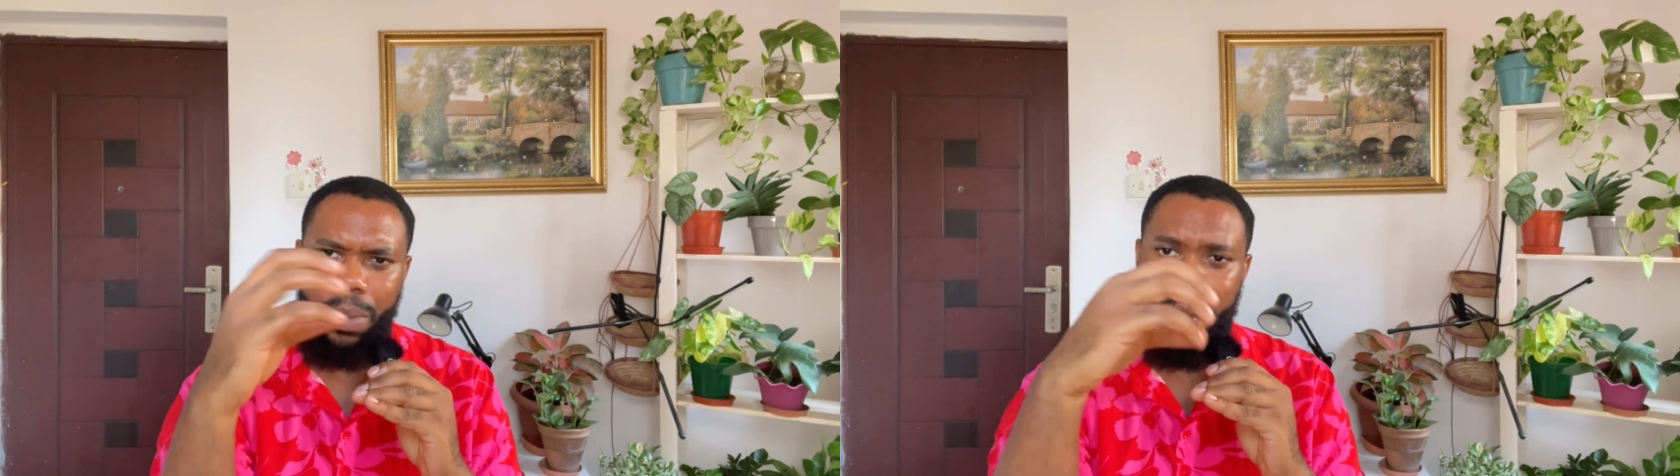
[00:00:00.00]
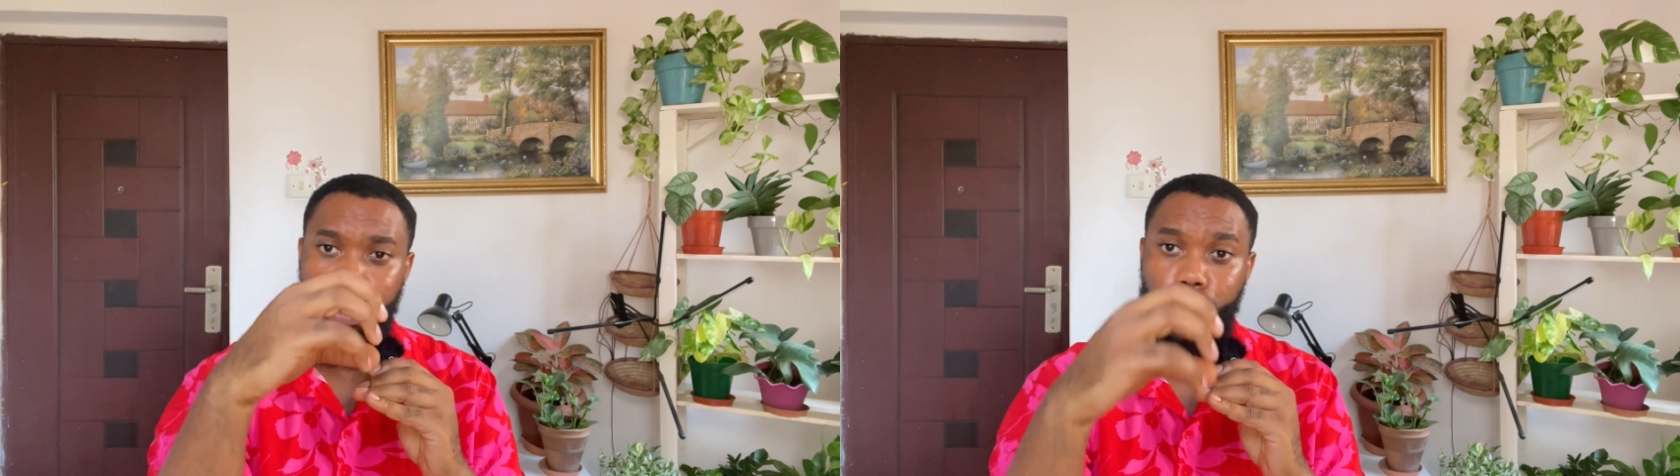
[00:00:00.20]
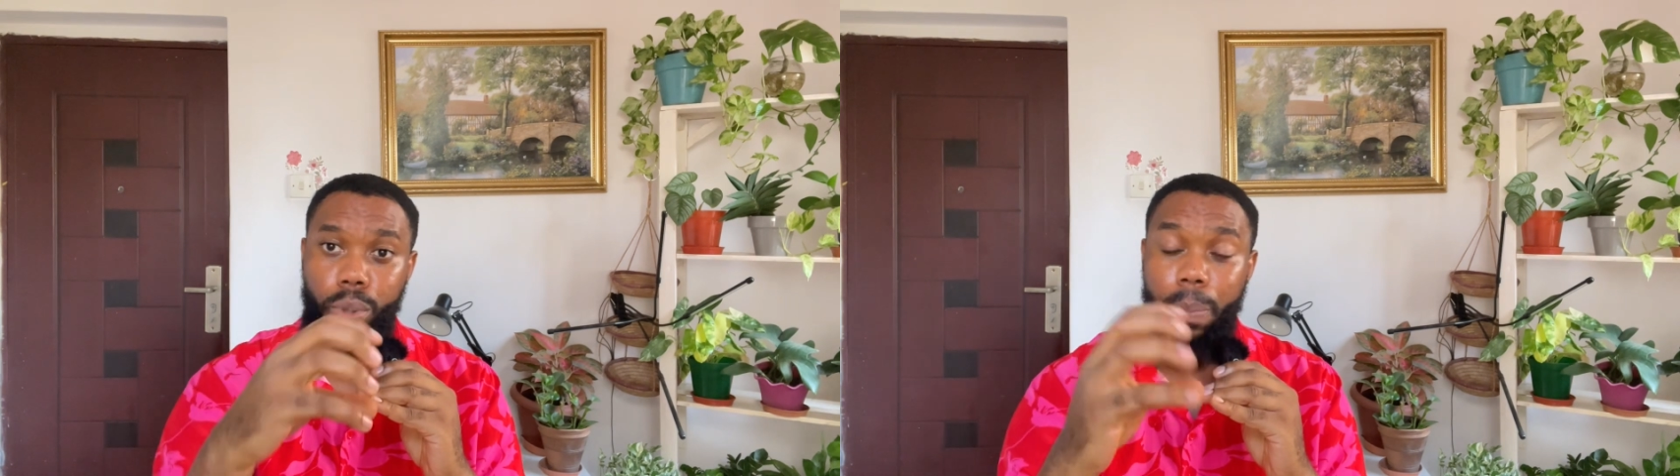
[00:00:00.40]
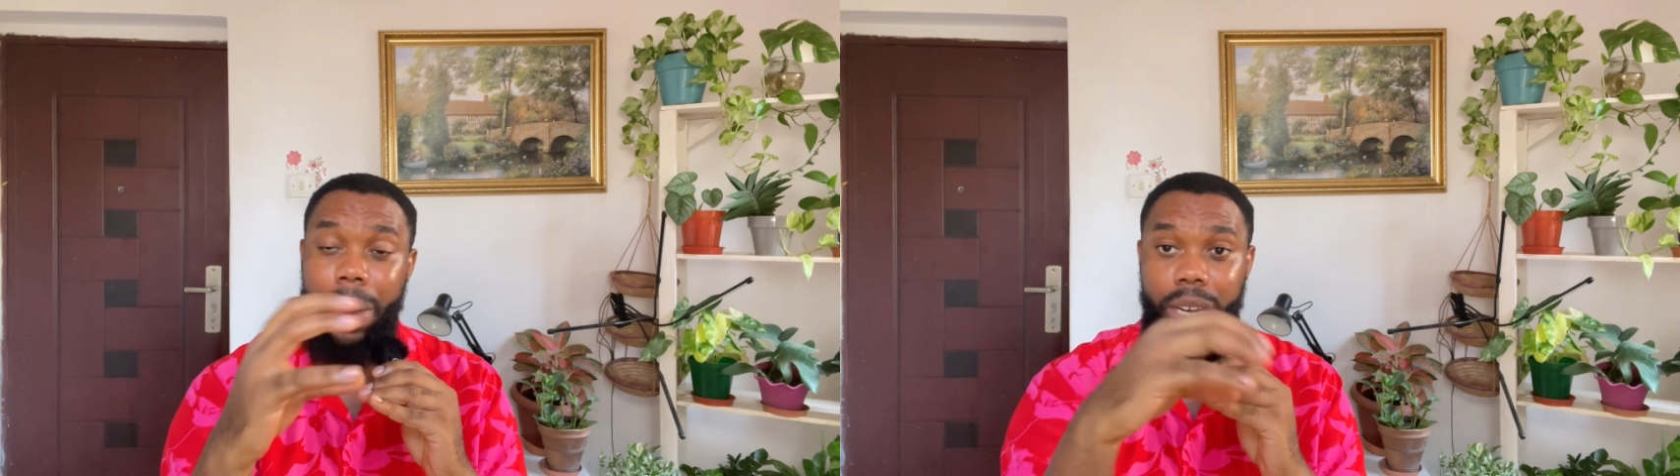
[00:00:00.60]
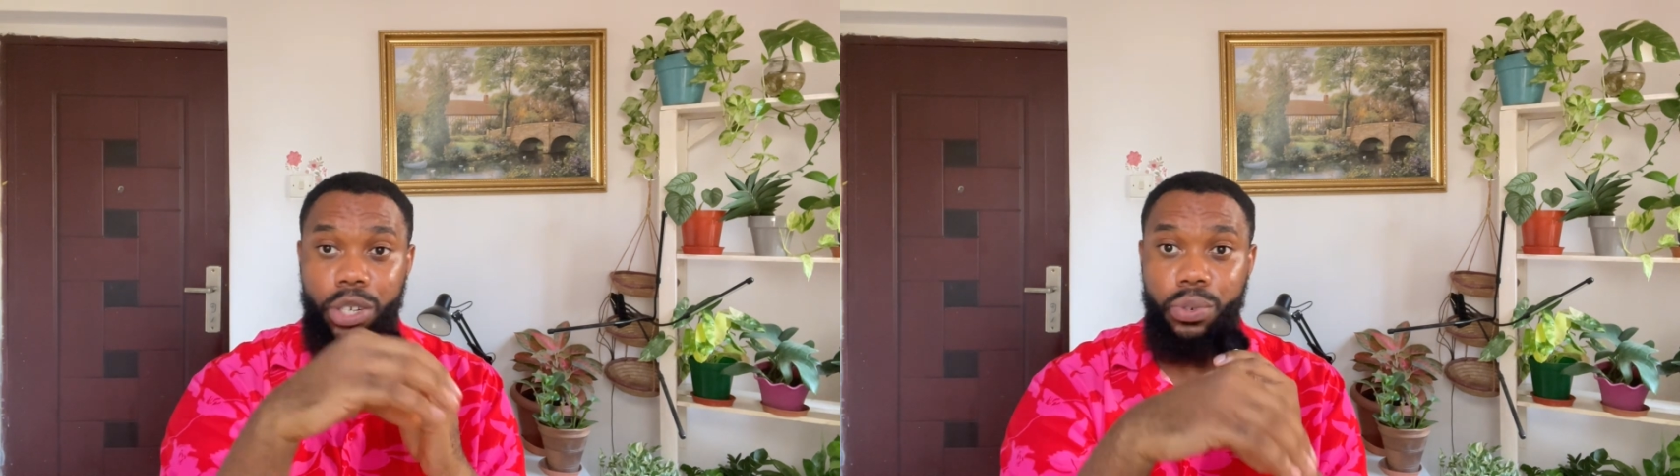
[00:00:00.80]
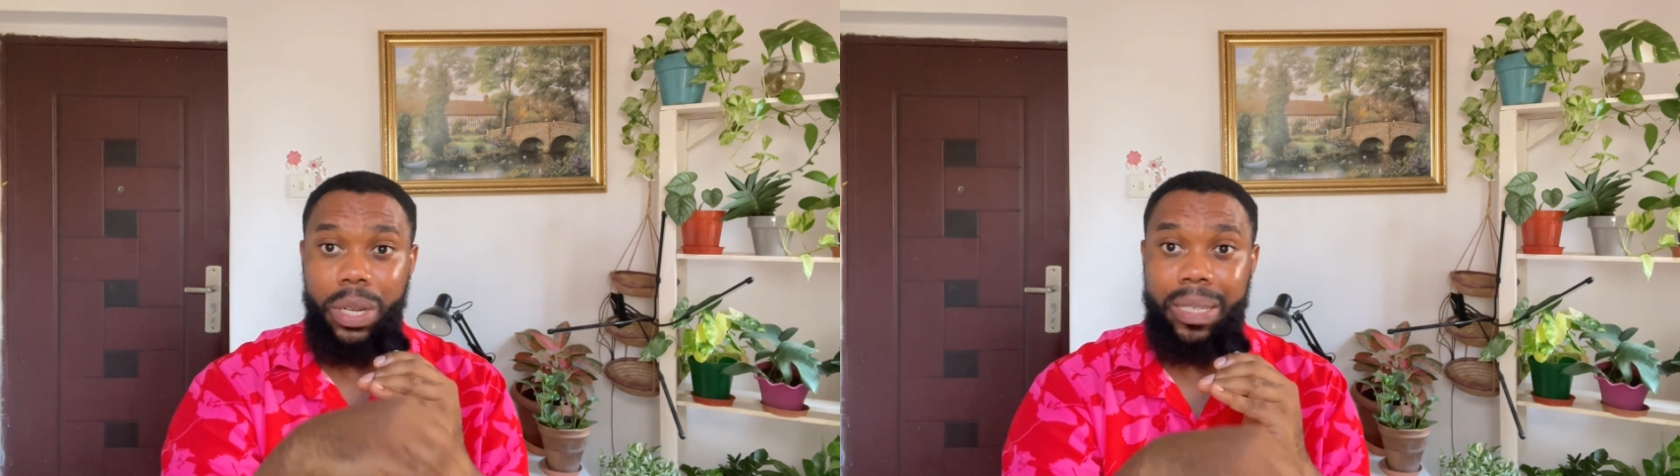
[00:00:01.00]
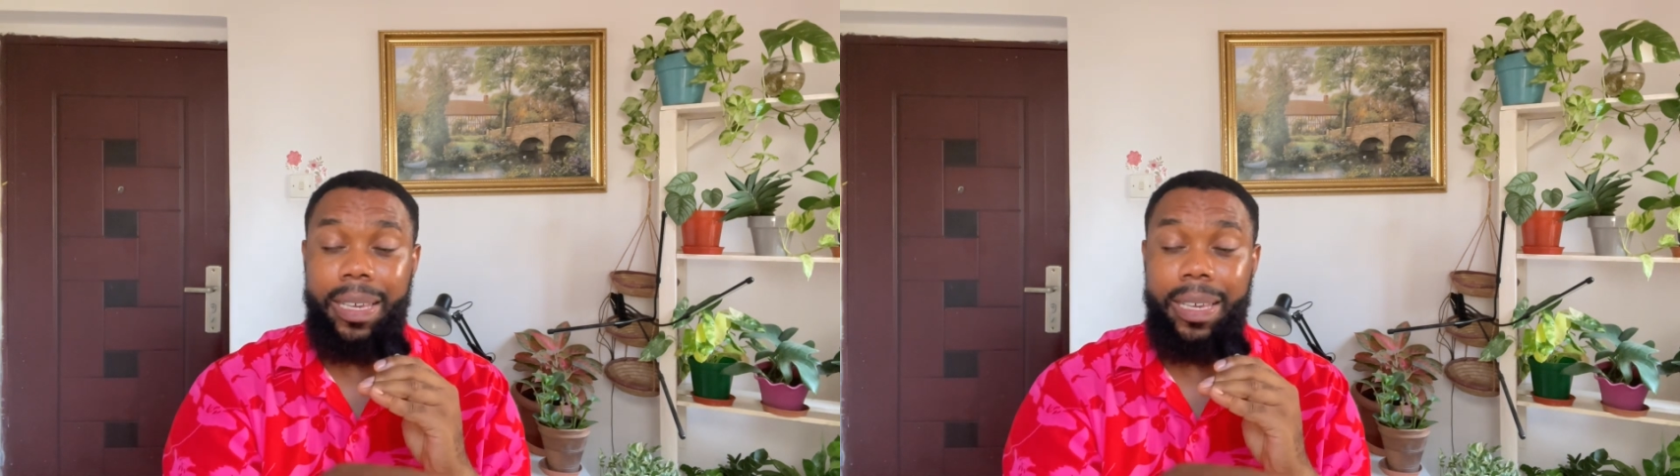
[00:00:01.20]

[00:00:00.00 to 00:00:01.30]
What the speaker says: be able to penetrate